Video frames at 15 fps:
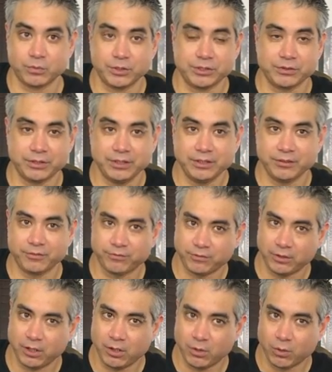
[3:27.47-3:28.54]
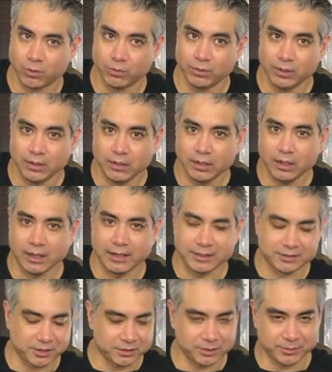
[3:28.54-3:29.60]
When you're in the flow, and I
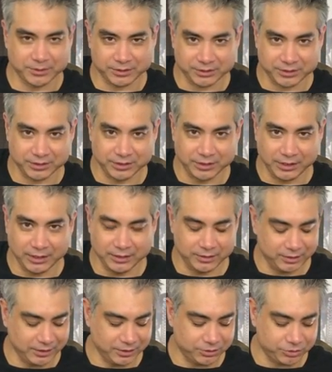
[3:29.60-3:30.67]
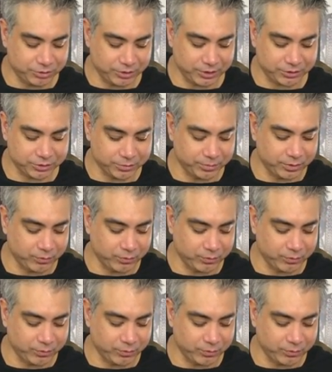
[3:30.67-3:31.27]
talked about this in the introduction,